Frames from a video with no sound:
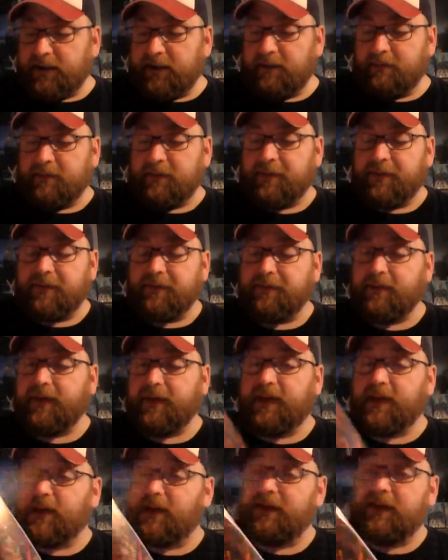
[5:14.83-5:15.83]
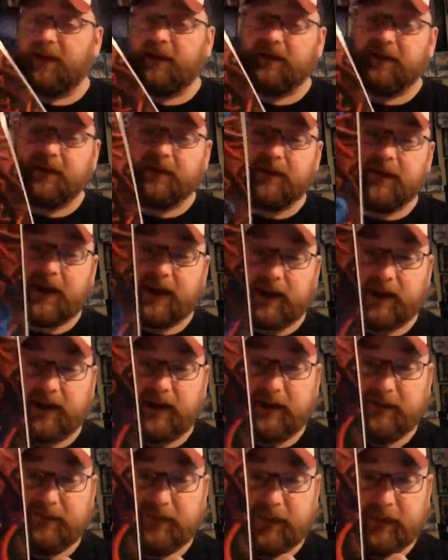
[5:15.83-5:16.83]
number 3. Another great
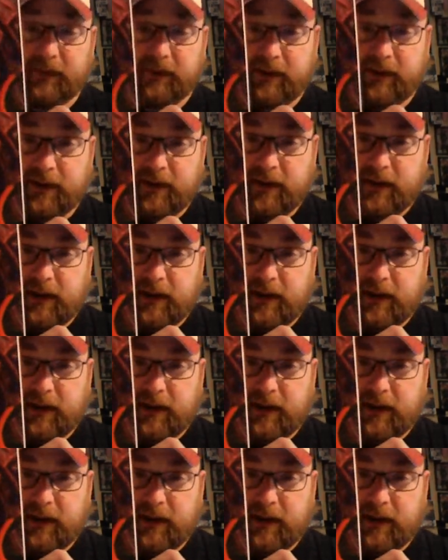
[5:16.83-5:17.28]
cover.